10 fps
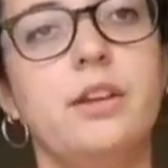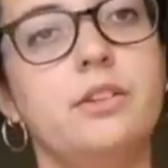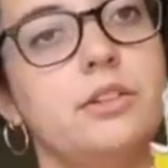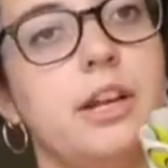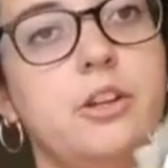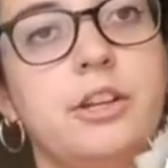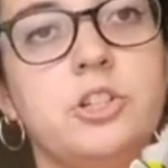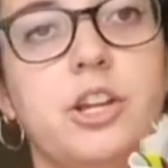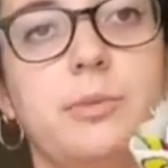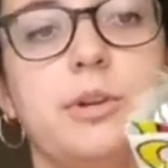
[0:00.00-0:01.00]
So now you can
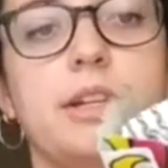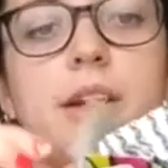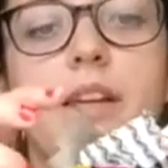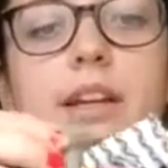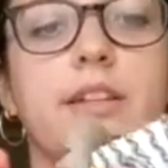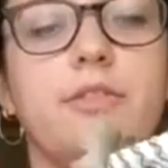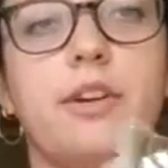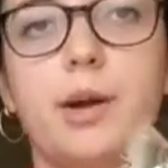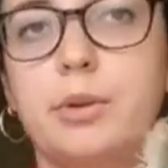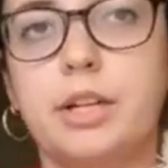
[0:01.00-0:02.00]
shape it. Again, it's
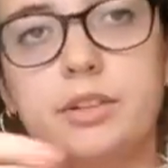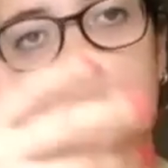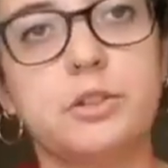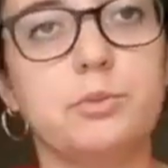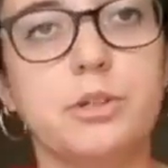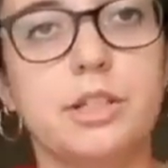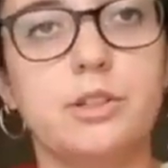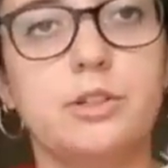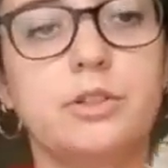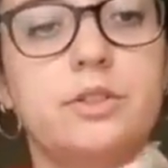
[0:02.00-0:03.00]
fabric, so it's pretty
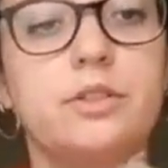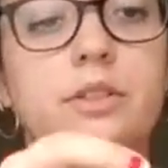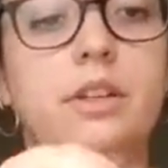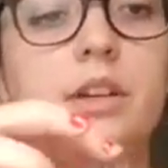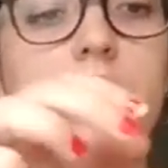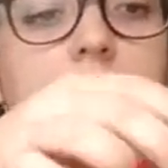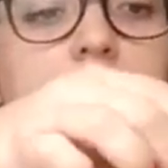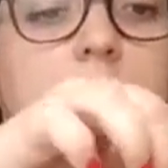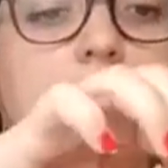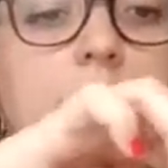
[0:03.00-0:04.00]
loose.
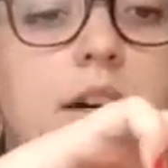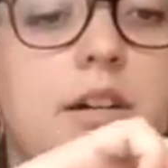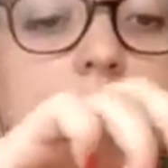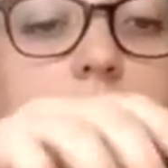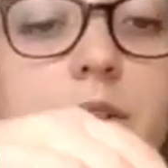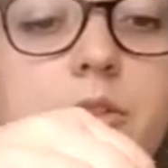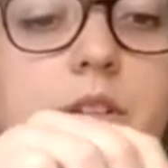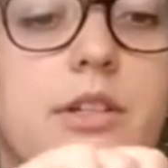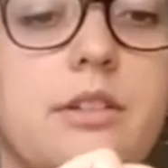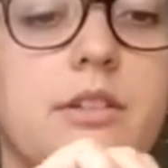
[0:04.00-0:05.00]
But you
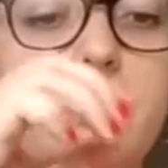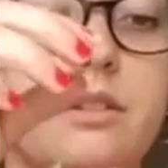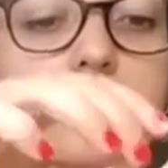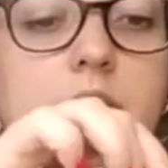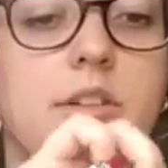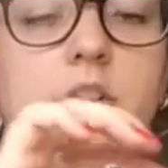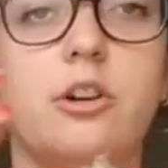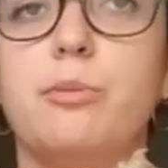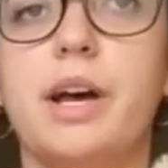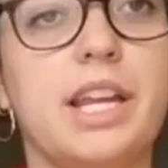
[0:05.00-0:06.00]
can, go
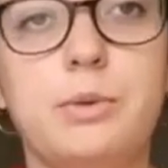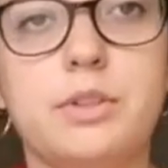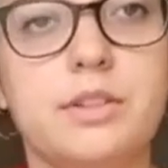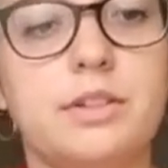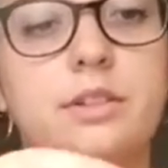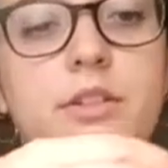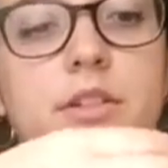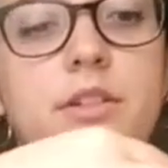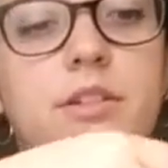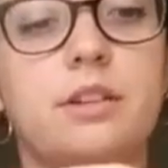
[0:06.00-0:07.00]
back in with the
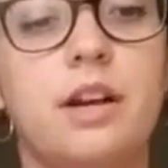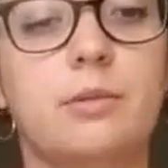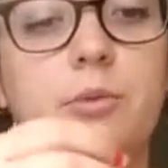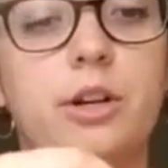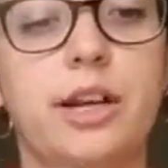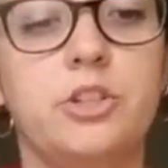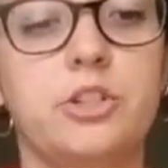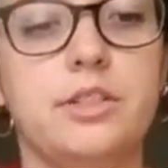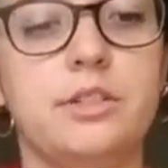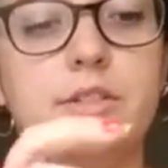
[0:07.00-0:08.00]
scissors, cut more
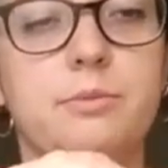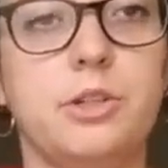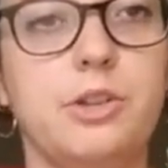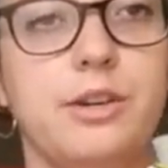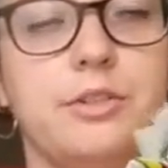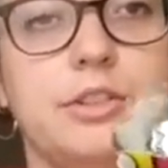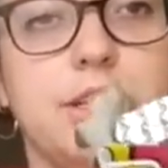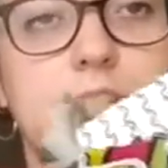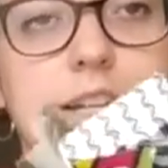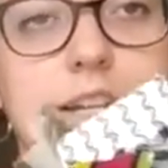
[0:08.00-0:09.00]
edges, but you have a
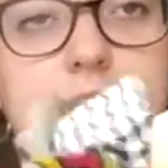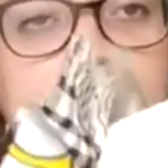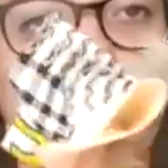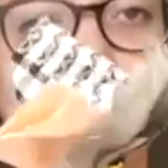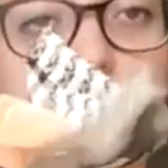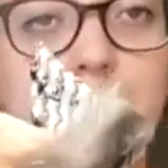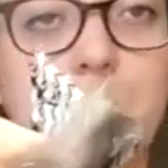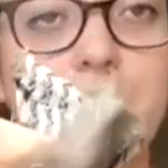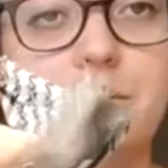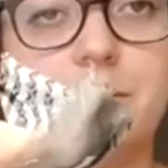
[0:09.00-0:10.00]
really nice kind of
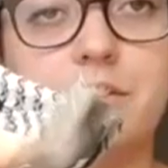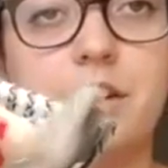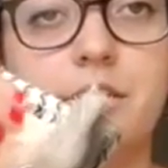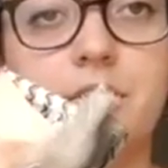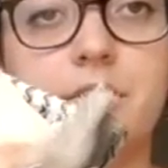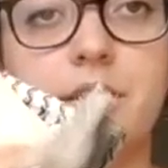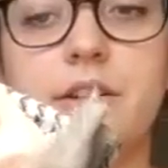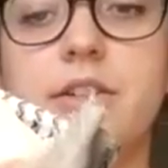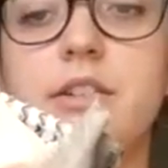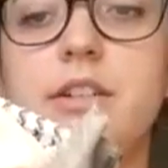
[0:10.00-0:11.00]
combination of colors
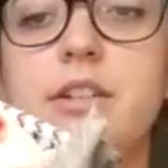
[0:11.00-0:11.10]
now.